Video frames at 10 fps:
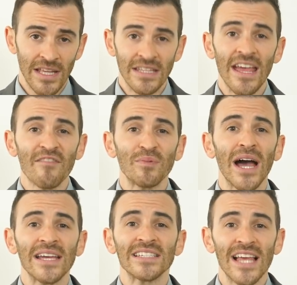The
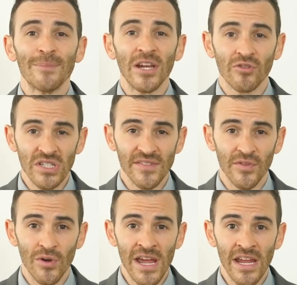FBI is led by
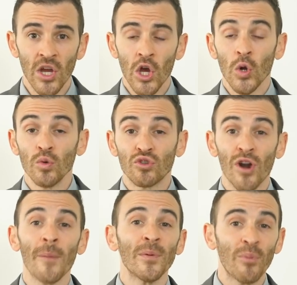Christopher Wray, who
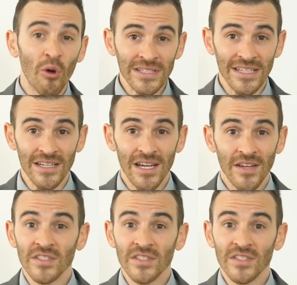Trump appointed.